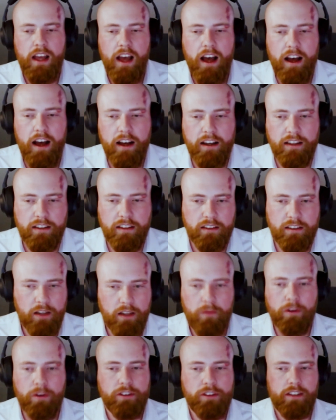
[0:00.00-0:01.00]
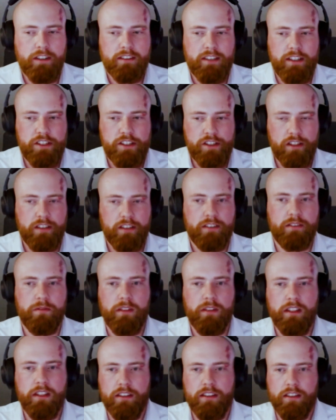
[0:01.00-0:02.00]

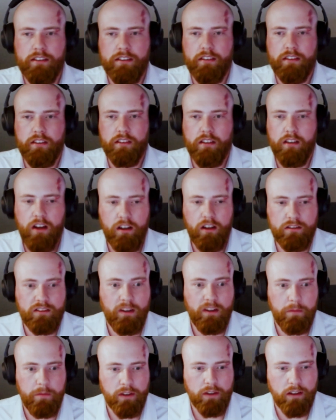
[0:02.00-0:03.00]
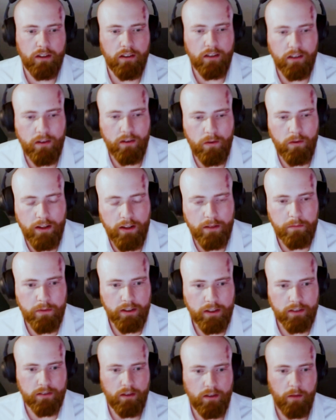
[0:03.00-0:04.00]
Virtualization. That's a hot topic, or quite a
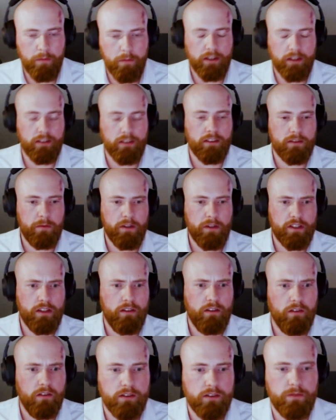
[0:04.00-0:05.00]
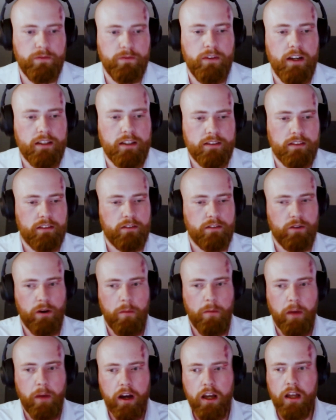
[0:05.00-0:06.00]
topic, and especially also for us at
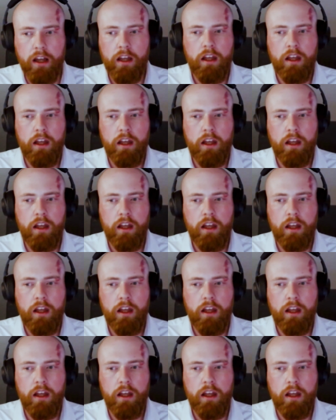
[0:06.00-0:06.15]
Terma.